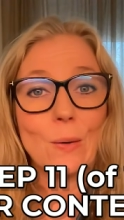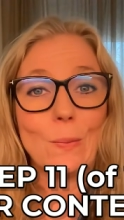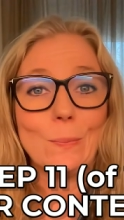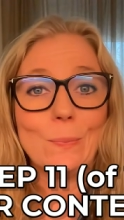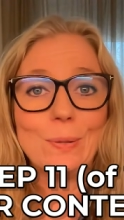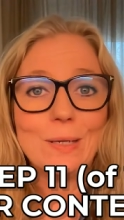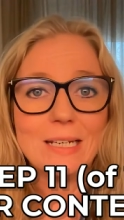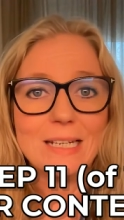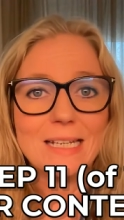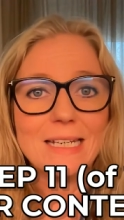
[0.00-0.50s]

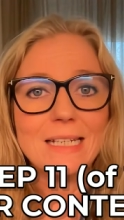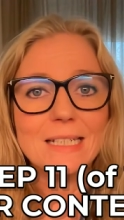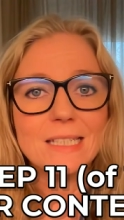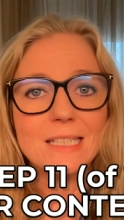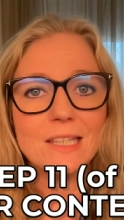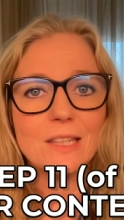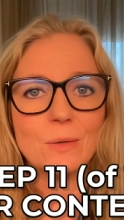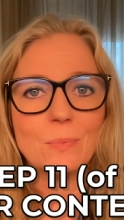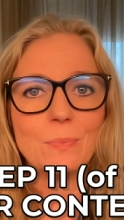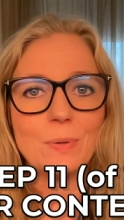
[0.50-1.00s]

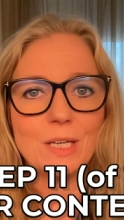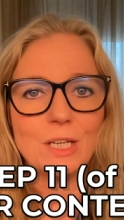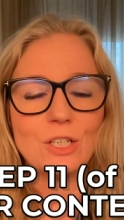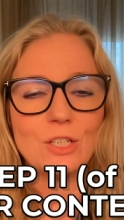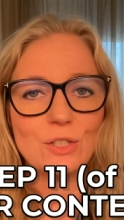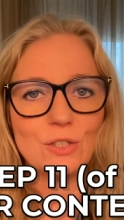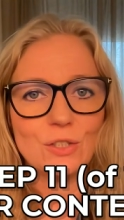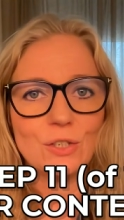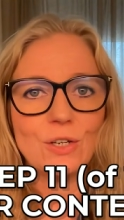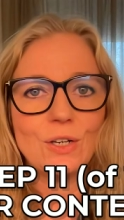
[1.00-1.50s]
completes the
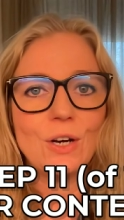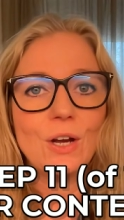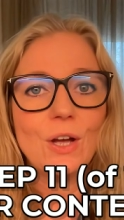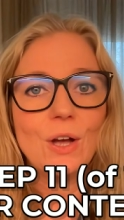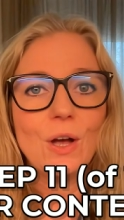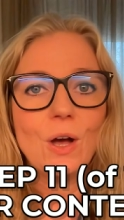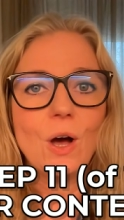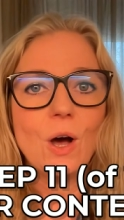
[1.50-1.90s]
picture